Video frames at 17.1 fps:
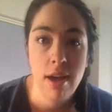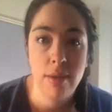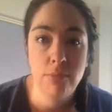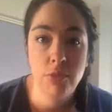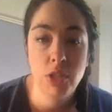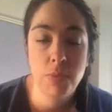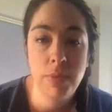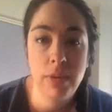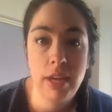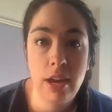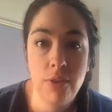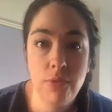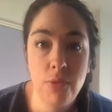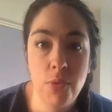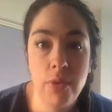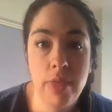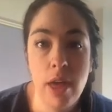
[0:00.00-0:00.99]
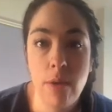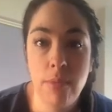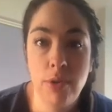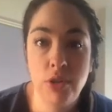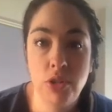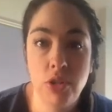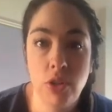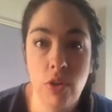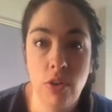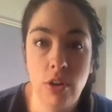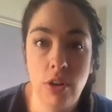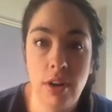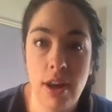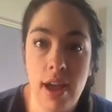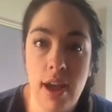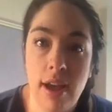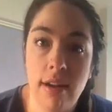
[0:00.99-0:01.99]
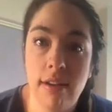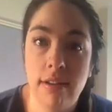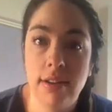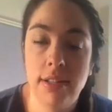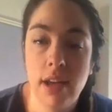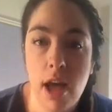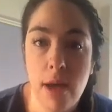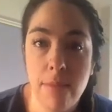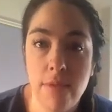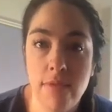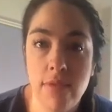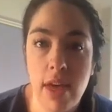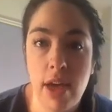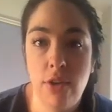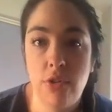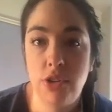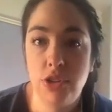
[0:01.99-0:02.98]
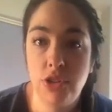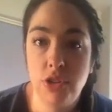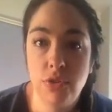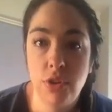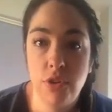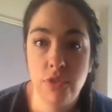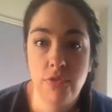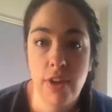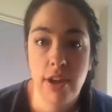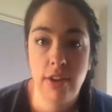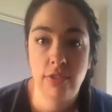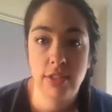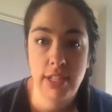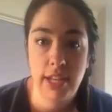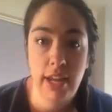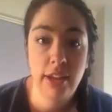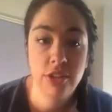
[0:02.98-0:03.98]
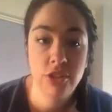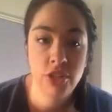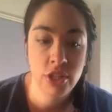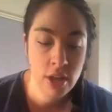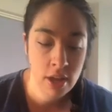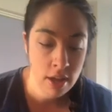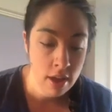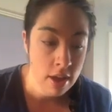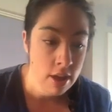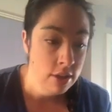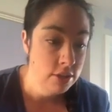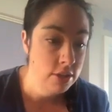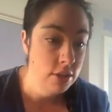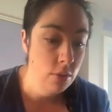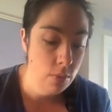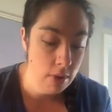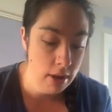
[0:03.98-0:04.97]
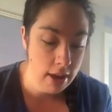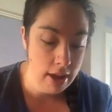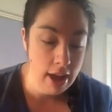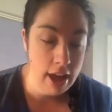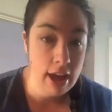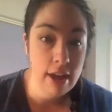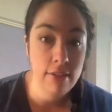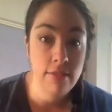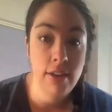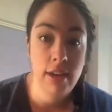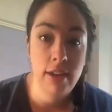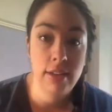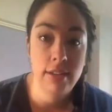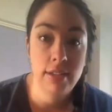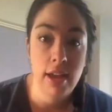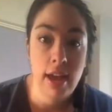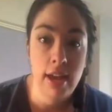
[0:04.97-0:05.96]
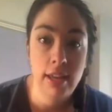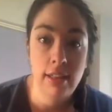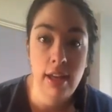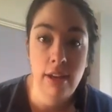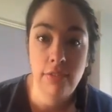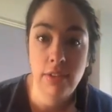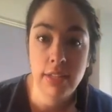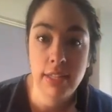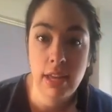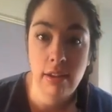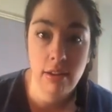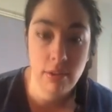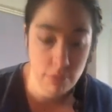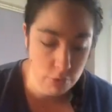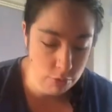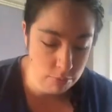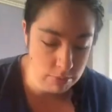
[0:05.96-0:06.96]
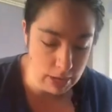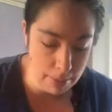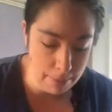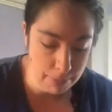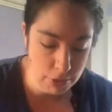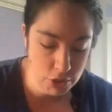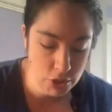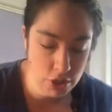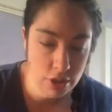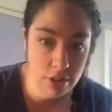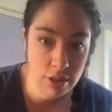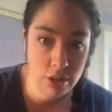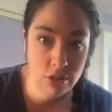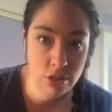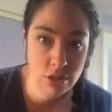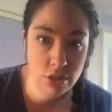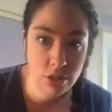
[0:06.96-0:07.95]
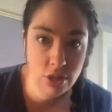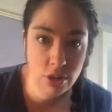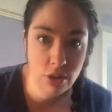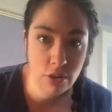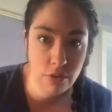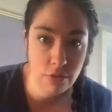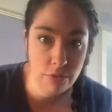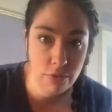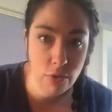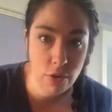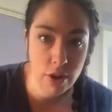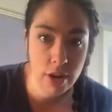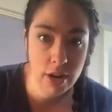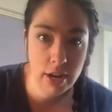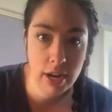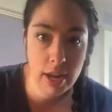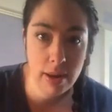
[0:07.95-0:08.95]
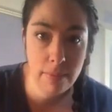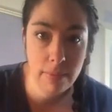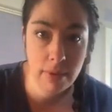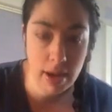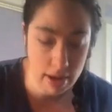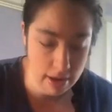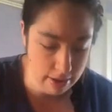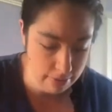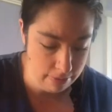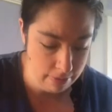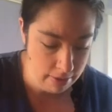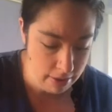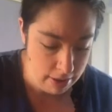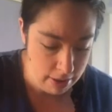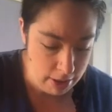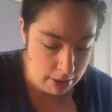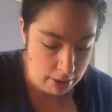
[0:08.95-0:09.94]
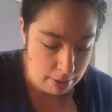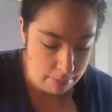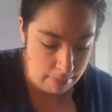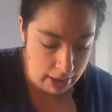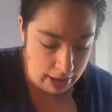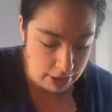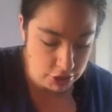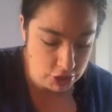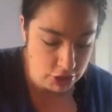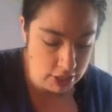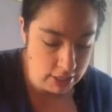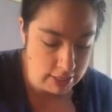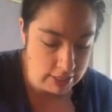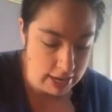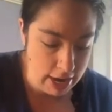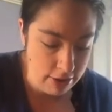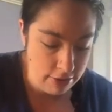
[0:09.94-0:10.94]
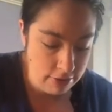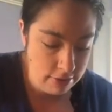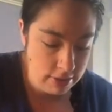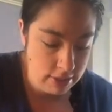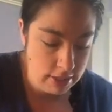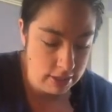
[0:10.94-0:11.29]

Just be careful with how much salt you're gonna add on top of that or to your final dish. So what I have is I left this out at room temperature, and I just took a fork and kind of mashed it down